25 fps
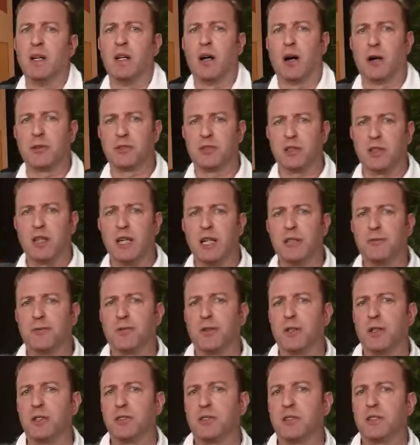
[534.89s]
On July 1,
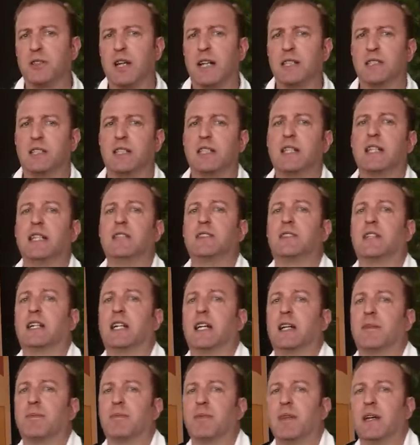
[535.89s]

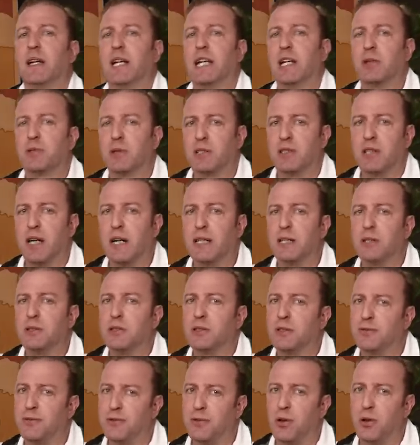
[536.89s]
1918, he retired
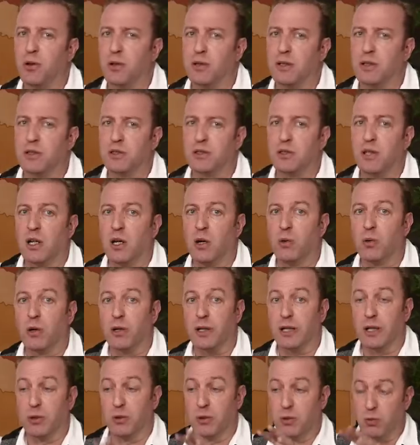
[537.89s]
to Florence,
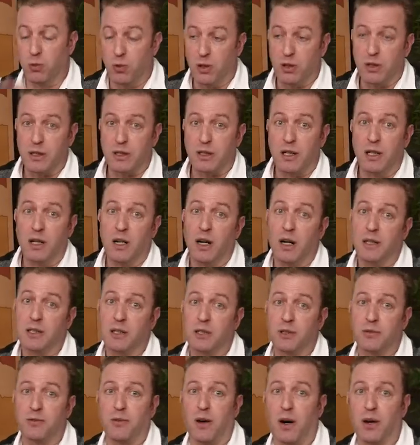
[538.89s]
where he would work on
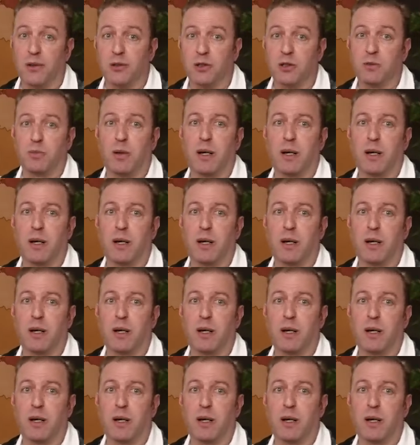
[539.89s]
his father's